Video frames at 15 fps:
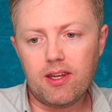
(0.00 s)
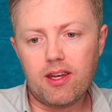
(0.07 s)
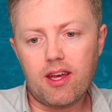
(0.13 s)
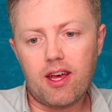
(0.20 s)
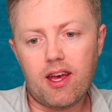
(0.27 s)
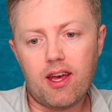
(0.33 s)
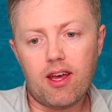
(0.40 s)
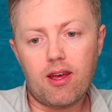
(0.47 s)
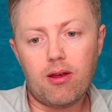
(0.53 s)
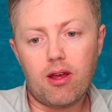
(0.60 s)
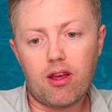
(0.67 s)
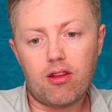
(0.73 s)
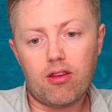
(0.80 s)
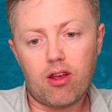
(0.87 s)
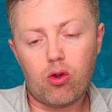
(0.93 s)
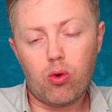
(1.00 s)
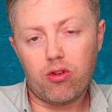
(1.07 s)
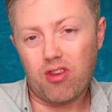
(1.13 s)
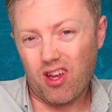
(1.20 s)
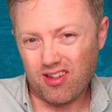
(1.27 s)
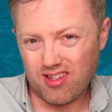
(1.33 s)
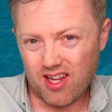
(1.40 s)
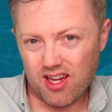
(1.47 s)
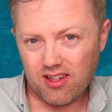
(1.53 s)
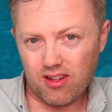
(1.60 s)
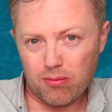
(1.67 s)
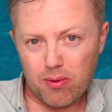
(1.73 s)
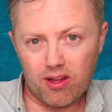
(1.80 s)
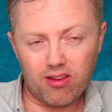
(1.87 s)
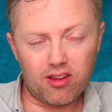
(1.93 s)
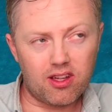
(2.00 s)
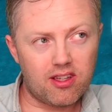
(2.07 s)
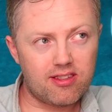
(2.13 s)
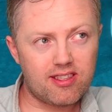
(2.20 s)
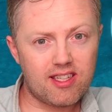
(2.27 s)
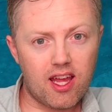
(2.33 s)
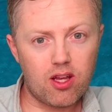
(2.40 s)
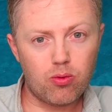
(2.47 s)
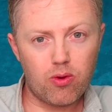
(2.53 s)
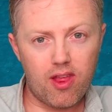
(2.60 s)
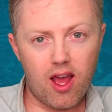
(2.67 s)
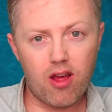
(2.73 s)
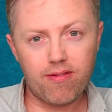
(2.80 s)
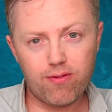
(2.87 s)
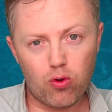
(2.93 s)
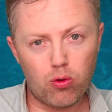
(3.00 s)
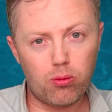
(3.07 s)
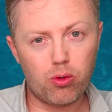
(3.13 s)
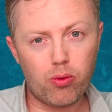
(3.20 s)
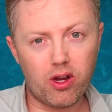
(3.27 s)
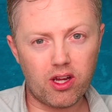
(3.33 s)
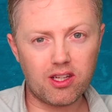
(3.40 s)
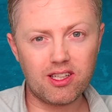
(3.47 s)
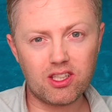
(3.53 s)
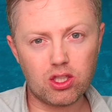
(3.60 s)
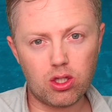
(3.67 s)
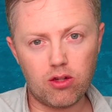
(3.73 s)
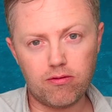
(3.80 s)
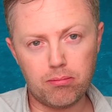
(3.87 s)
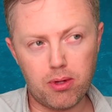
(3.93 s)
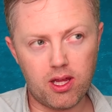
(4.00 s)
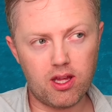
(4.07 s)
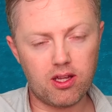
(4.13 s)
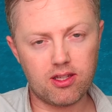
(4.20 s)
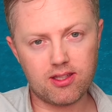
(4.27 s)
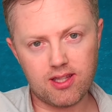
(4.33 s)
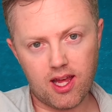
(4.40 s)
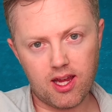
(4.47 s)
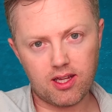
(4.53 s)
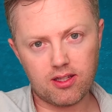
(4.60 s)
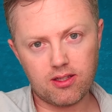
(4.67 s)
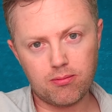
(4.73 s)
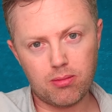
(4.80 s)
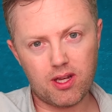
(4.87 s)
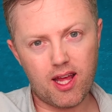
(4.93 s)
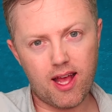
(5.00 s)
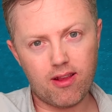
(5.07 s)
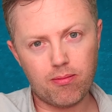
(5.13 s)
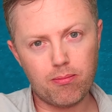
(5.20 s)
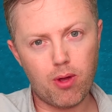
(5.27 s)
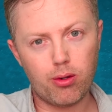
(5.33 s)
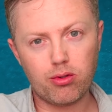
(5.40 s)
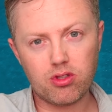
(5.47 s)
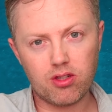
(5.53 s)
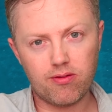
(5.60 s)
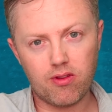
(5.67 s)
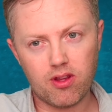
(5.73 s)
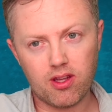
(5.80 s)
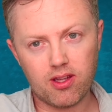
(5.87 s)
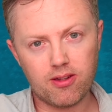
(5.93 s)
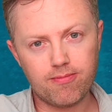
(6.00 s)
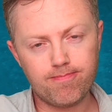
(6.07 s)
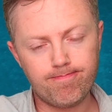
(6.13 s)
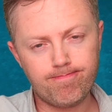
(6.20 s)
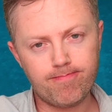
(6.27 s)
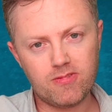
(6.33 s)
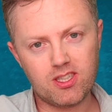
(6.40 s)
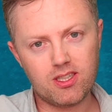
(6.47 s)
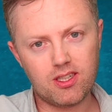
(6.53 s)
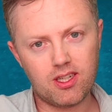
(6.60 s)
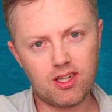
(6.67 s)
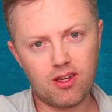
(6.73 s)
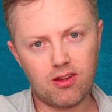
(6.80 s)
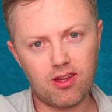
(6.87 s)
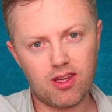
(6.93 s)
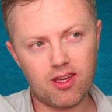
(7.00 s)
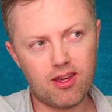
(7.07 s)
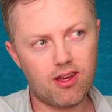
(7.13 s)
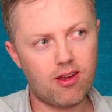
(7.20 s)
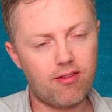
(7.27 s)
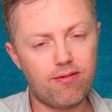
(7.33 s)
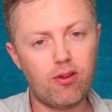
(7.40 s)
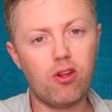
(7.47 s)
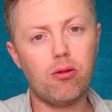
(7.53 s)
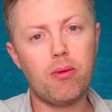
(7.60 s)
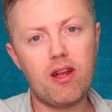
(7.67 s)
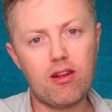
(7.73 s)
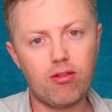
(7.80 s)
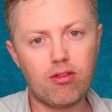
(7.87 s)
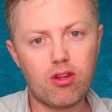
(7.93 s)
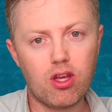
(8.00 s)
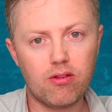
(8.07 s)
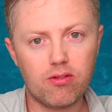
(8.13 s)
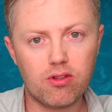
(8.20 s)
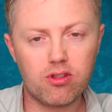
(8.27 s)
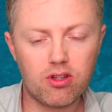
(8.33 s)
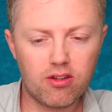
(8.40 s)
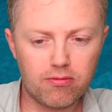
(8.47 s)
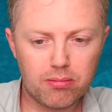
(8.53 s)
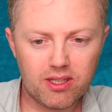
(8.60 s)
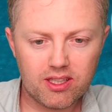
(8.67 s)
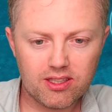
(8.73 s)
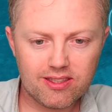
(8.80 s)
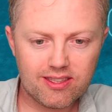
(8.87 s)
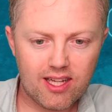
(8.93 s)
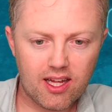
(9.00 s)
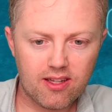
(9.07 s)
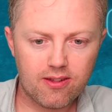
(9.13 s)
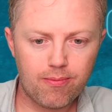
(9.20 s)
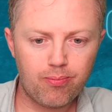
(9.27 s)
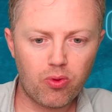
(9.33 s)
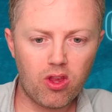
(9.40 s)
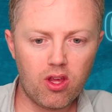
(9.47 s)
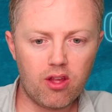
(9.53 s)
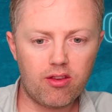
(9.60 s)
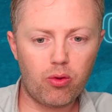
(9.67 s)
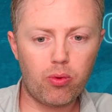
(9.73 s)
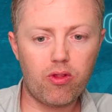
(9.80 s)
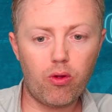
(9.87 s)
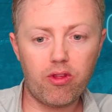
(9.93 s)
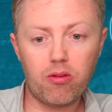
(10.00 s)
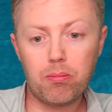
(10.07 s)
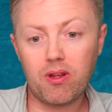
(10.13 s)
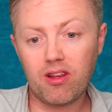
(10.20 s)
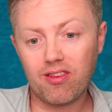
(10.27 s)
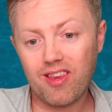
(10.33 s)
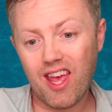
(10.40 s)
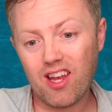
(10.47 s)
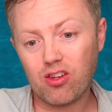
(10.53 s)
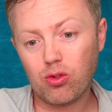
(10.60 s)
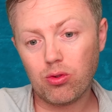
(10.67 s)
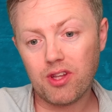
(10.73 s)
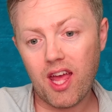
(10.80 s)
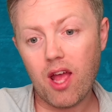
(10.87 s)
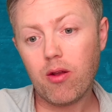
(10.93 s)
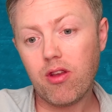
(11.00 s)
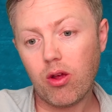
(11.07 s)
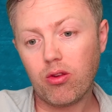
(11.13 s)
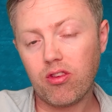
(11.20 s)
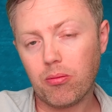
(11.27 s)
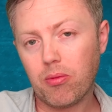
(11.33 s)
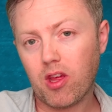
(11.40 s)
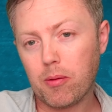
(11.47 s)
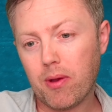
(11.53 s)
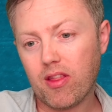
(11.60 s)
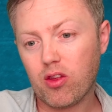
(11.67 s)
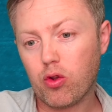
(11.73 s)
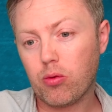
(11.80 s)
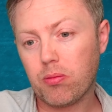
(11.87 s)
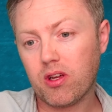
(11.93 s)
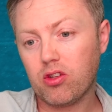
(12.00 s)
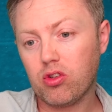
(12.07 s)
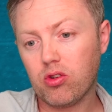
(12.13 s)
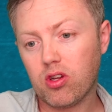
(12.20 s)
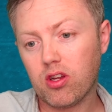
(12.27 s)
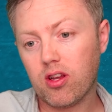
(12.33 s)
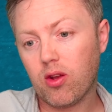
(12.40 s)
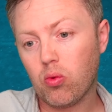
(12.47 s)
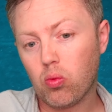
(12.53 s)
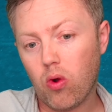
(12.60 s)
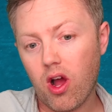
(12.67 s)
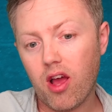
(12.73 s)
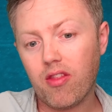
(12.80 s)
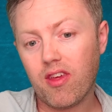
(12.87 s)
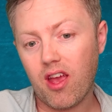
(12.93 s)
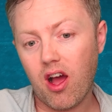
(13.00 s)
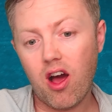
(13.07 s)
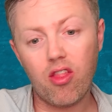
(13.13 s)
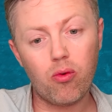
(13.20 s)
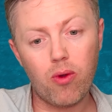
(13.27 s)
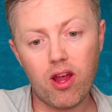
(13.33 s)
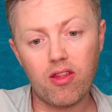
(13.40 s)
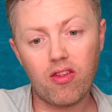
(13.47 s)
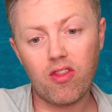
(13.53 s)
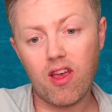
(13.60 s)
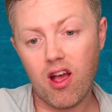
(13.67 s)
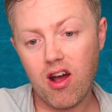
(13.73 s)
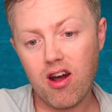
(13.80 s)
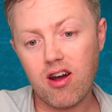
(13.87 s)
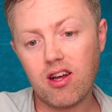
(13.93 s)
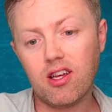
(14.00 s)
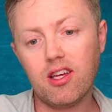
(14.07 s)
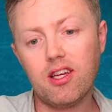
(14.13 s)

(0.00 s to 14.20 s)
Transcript: Uh, a quasi state is basically a state without formal recognition of being a state, but it has most of the you know the uh, fundamentals covered of being a state. So, with all this being said, you'll now know something about the European Union and why they are the way that they are.